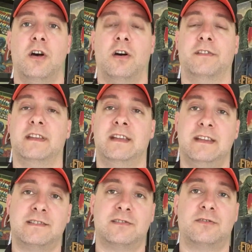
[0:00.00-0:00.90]
on the
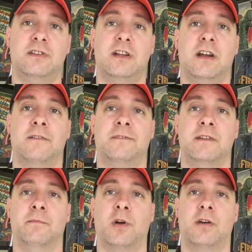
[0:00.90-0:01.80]
history of
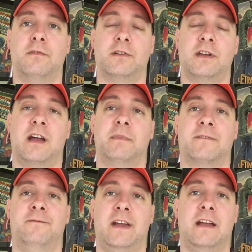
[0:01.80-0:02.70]
the Marvel
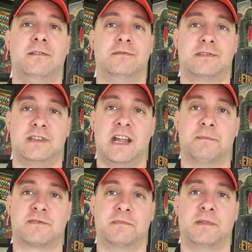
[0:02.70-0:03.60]
comic value
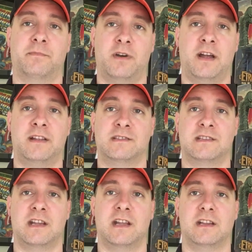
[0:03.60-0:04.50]
stamps from the Bronze
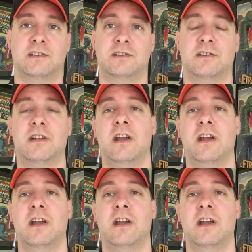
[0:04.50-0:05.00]
Age.